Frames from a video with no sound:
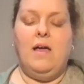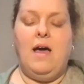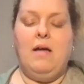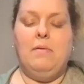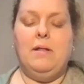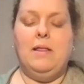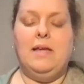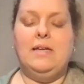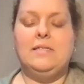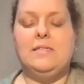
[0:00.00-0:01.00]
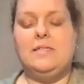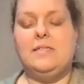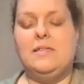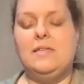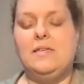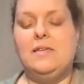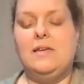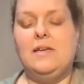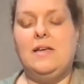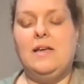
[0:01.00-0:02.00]
I release
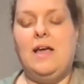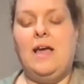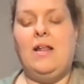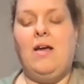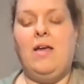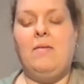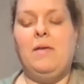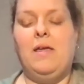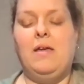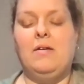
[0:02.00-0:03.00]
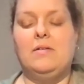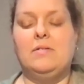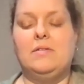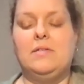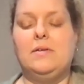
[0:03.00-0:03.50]
and I am healed.